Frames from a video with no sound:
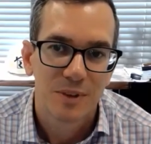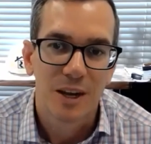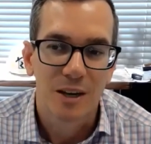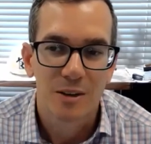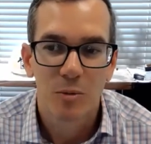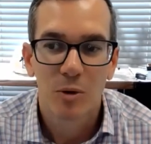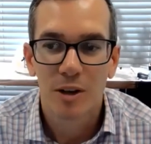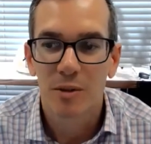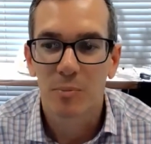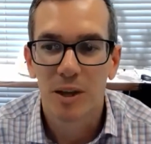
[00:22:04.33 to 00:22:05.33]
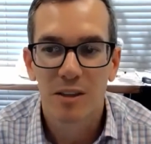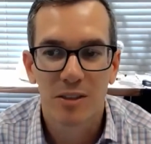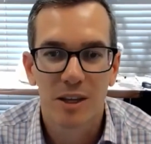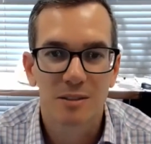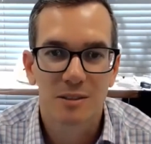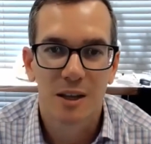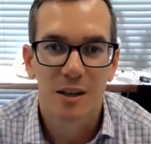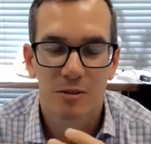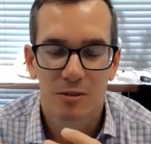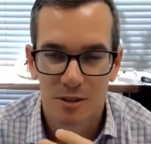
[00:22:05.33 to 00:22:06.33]
Yeah. And one of the big things
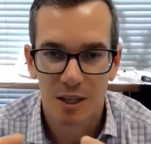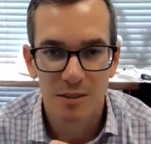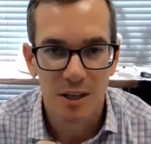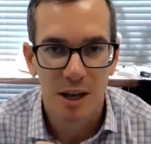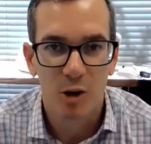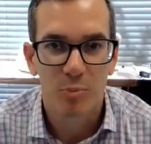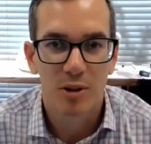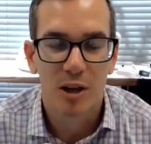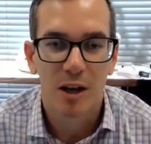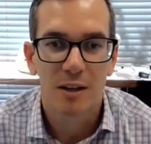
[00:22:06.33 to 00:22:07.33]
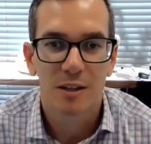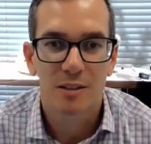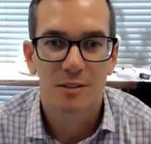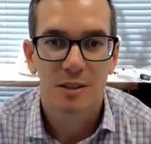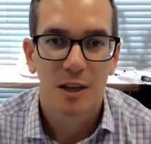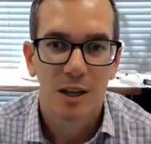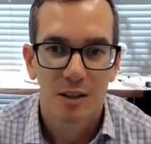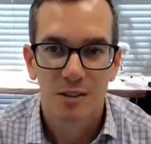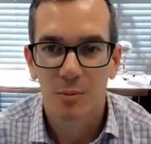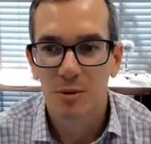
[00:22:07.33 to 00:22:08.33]
that tends to help a lot is
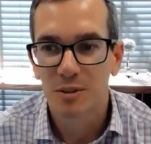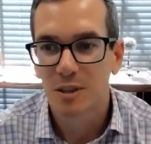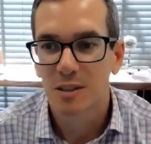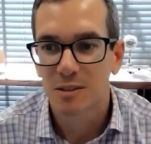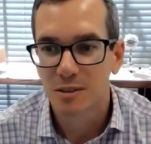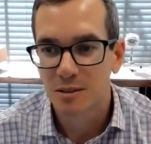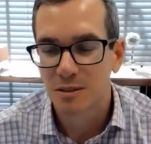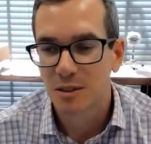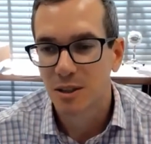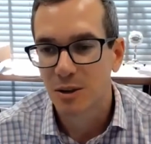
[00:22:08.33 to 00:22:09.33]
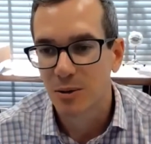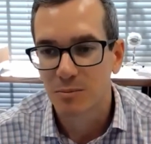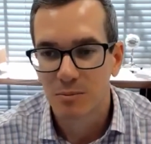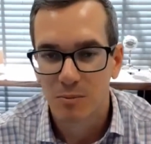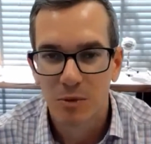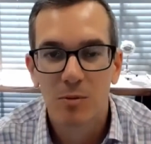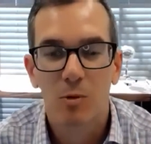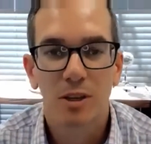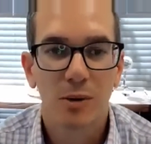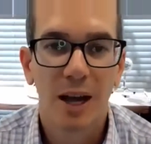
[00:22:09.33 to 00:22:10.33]
someone says,
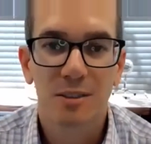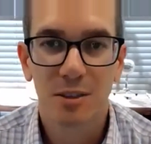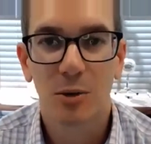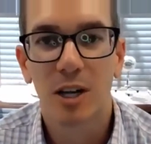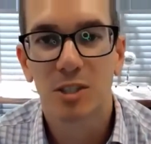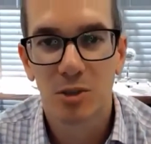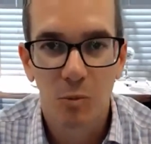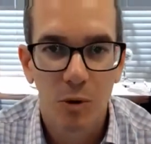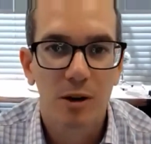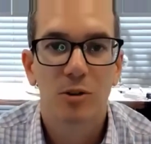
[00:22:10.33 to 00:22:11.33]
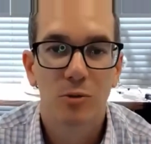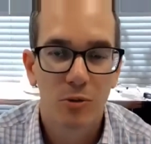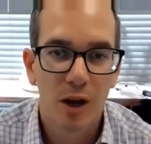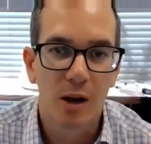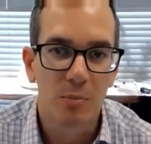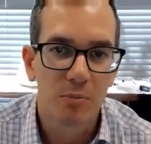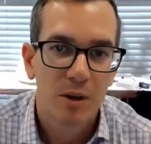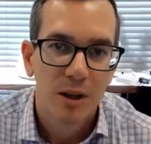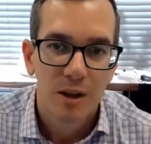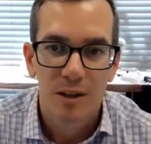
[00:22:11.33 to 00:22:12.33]
when you ask the question, where are you from?
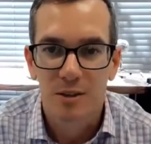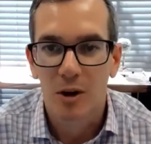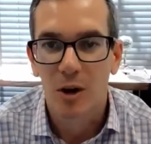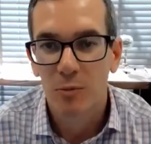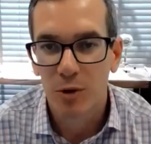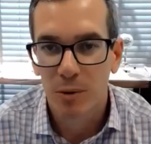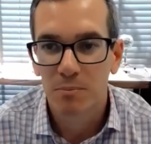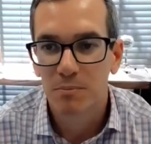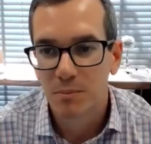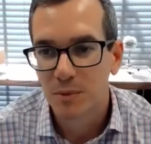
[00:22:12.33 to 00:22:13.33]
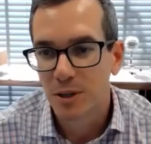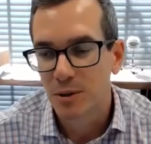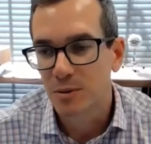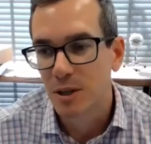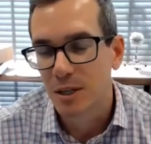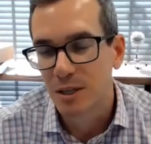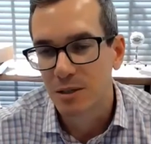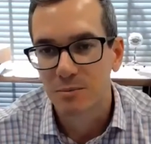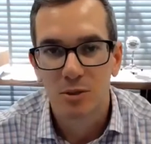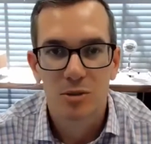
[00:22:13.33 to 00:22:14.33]
Is, oh, I'm from,
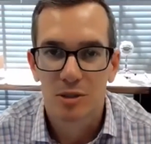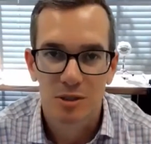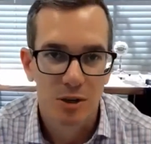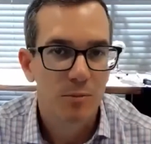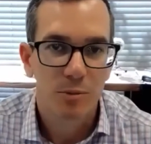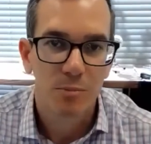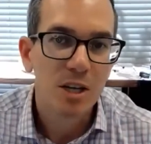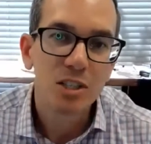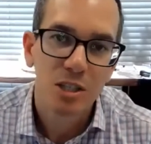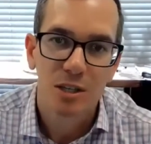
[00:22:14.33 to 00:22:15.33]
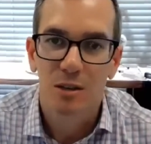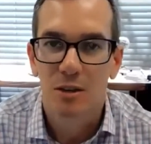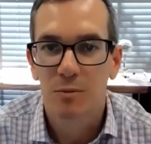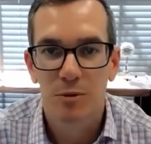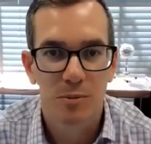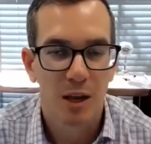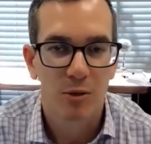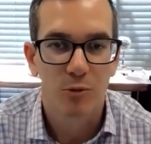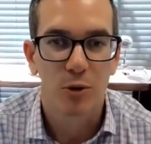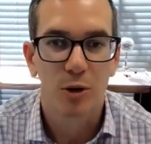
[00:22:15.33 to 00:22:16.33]
New Jersey, or I'm from Michigan, or I'm from
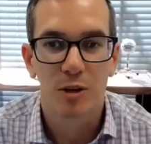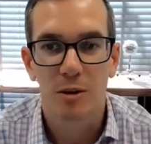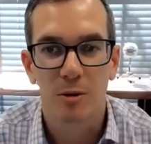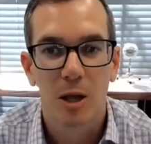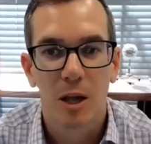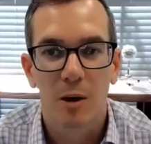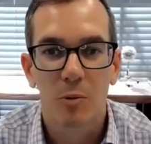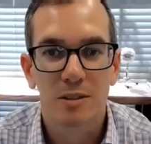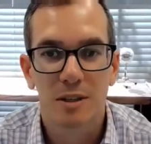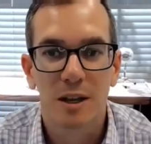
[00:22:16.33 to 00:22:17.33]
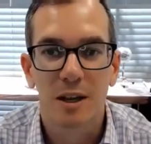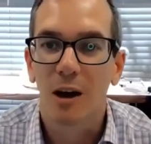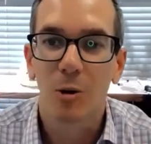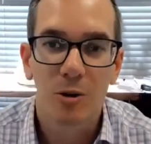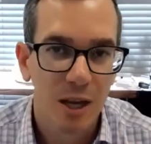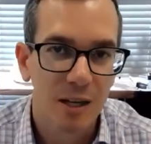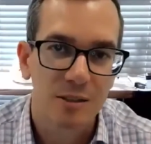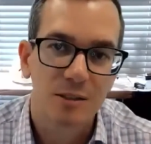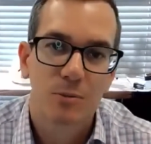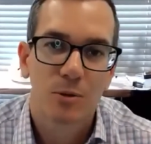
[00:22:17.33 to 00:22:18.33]
California. And we say, oh,
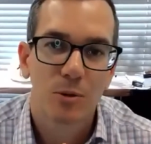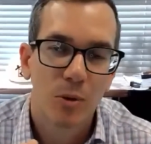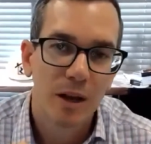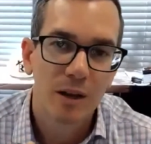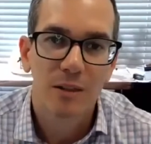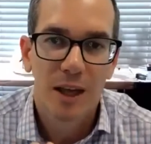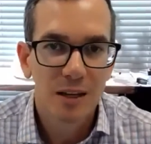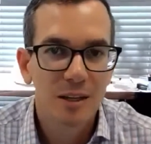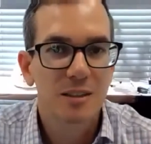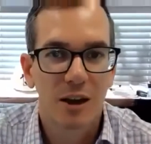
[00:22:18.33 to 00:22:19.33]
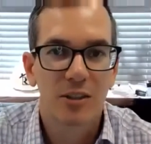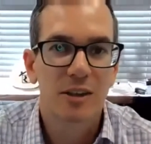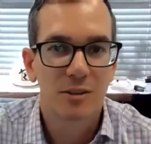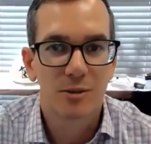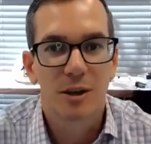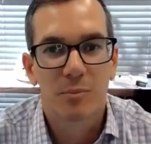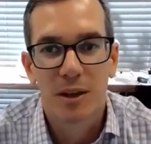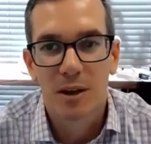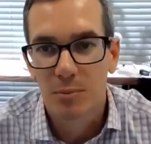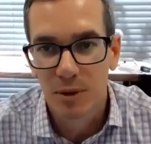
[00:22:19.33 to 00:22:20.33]
yes, we're aware. That is how they do it up
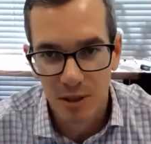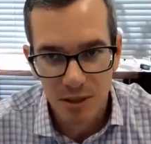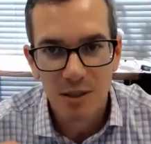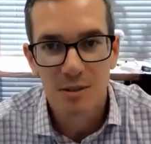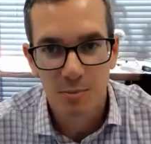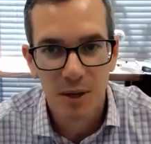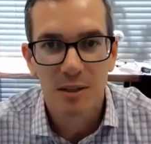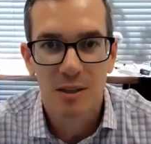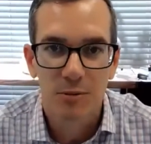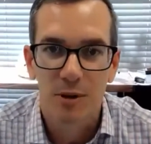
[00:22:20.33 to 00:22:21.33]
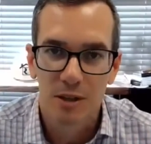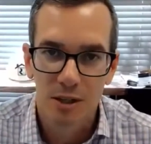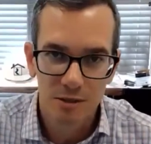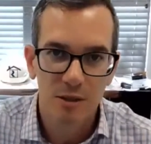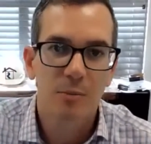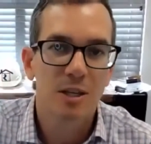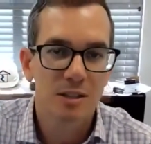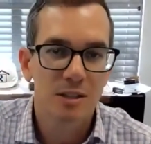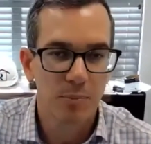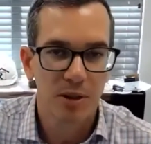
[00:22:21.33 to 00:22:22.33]
there, but it is a bit different. Let me
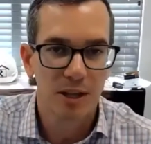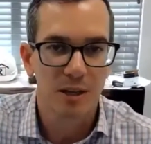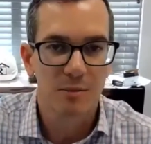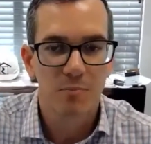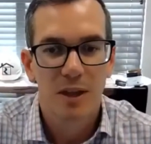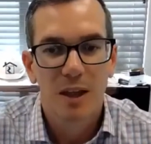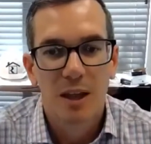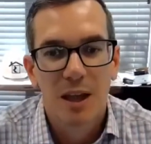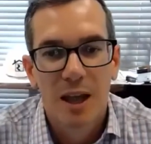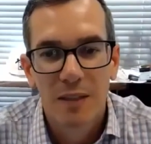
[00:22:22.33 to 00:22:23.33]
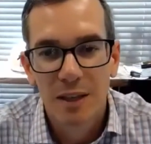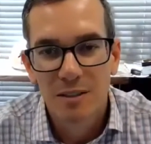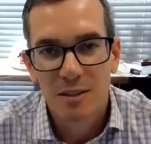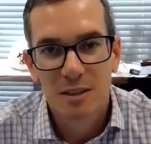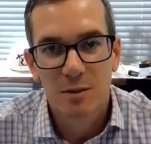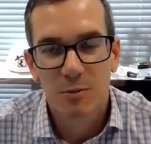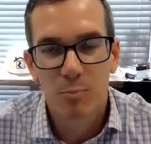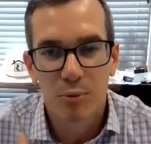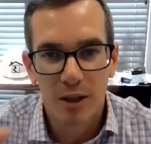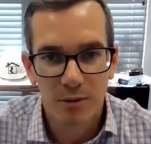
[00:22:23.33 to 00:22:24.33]
explain. Yeah. And it's a
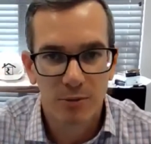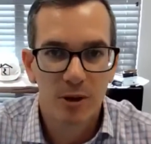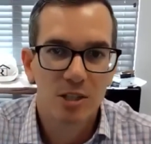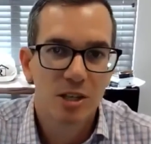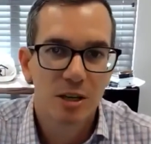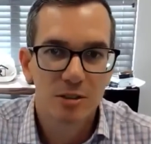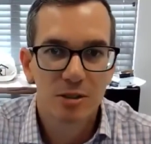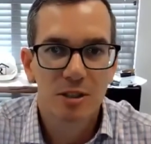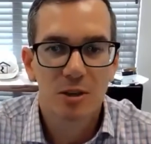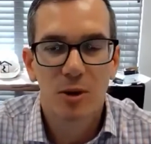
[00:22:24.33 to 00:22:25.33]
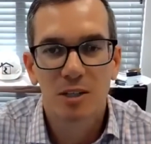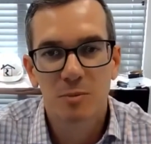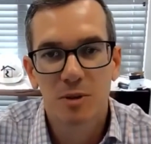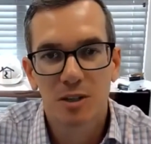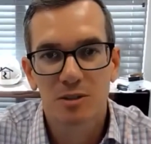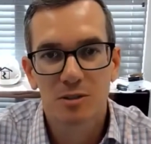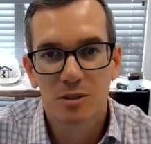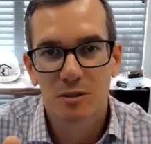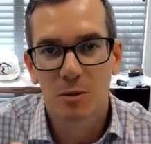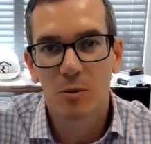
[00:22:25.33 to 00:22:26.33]
breath of fresh air to the equation,
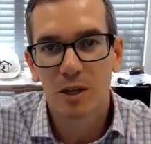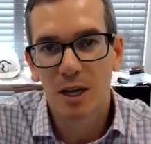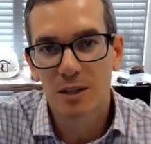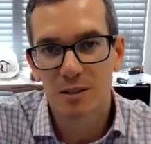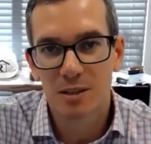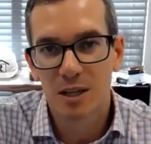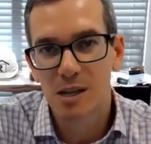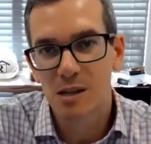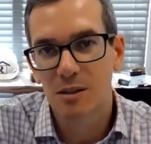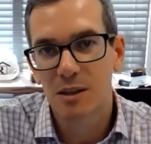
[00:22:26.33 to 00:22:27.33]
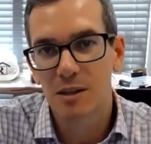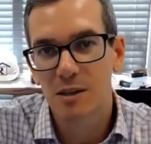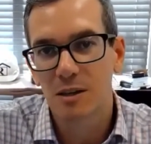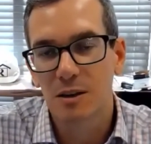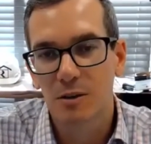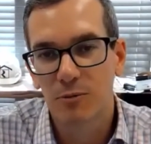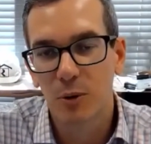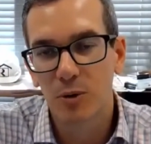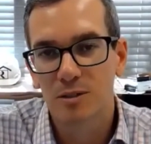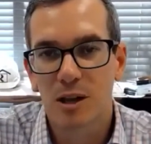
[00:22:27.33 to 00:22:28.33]
because we get to take the
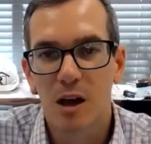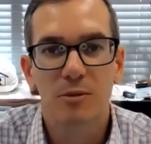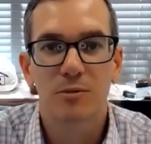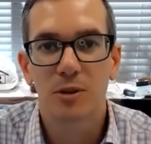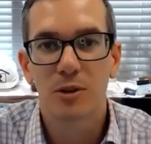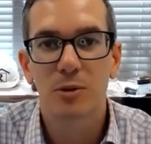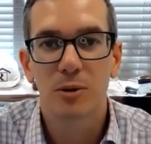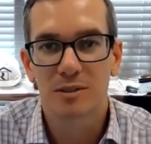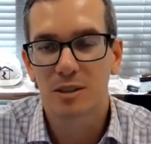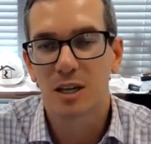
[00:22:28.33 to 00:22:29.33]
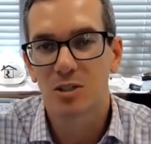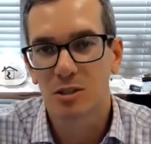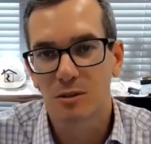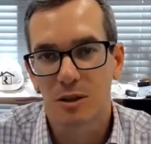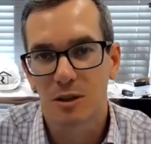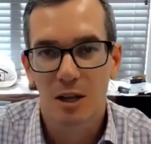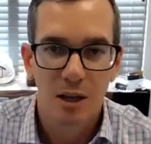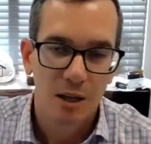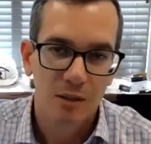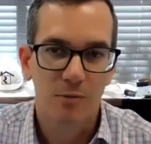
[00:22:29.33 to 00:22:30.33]
focus off of you as the agent.
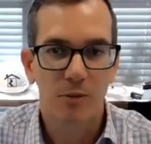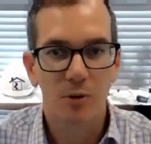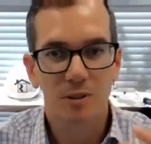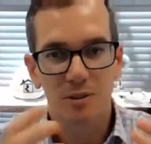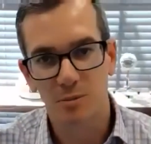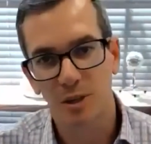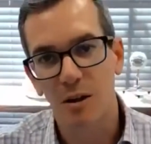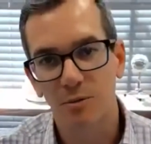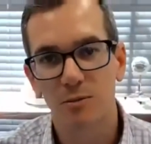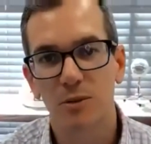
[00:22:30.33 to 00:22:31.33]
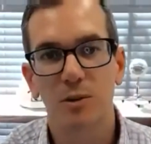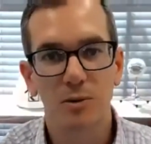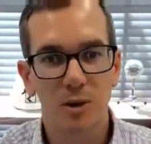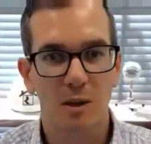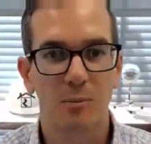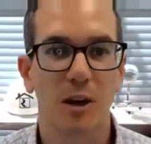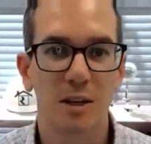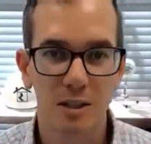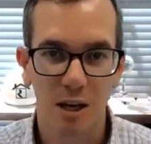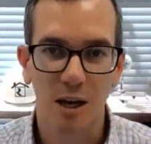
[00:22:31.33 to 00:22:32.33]
The focus comes off of you, it comes
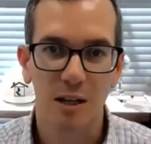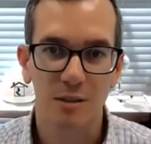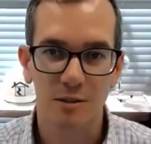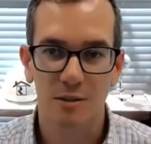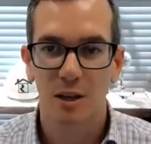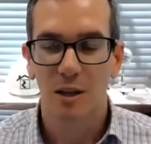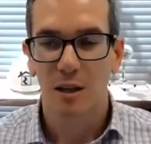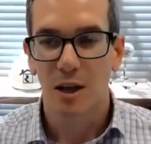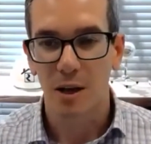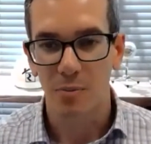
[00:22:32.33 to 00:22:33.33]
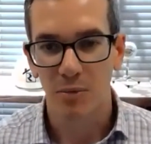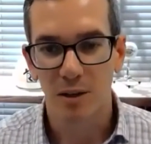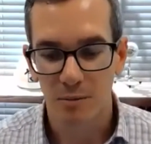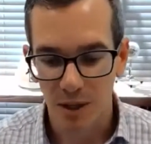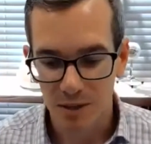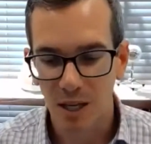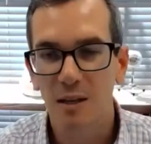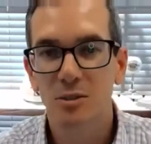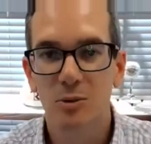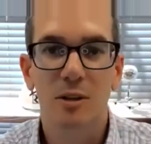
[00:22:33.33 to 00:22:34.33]
onto us. They
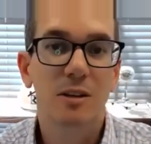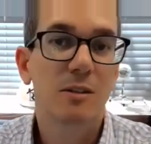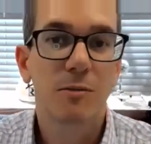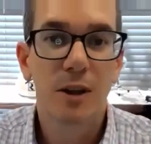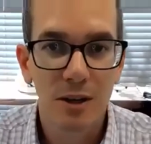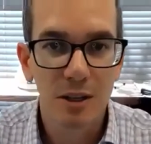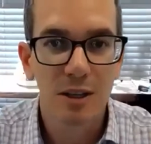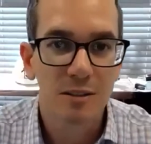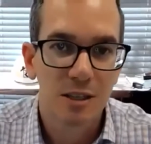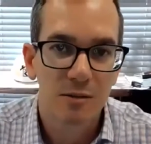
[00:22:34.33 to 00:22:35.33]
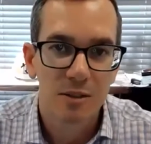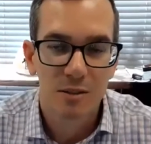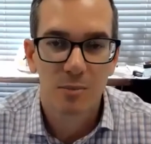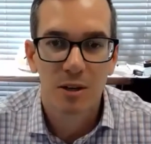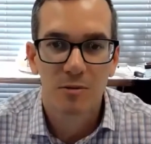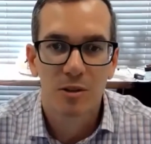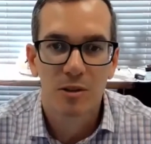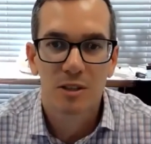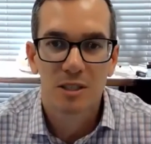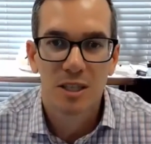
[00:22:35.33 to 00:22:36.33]
tend to, at the very least, give us the benefit
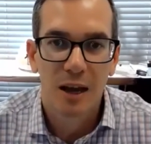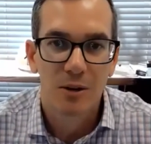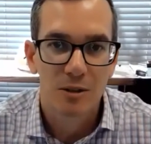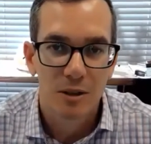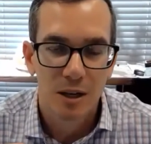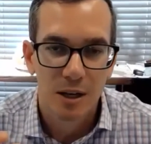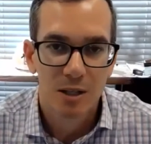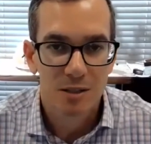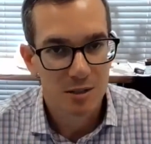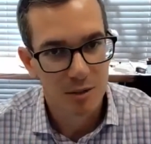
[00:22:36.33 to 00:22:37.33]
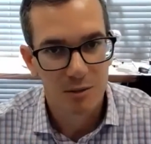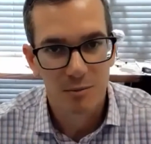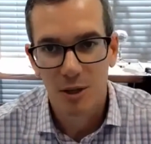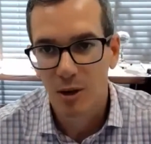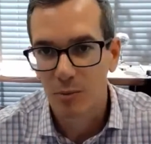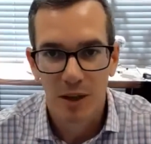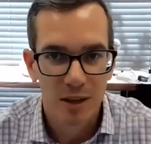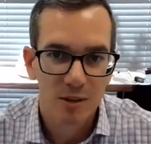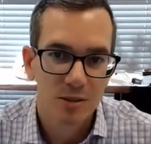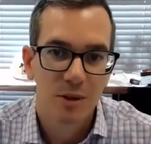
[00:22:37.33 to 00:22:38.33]
of the doubt until they
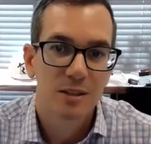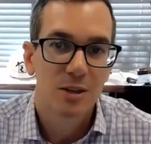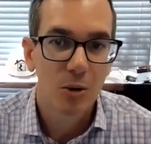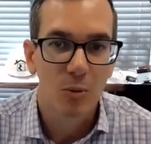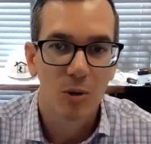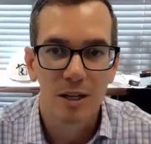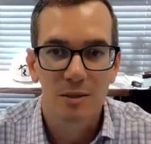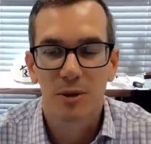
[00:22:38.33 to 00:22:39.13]
hear something they don't want.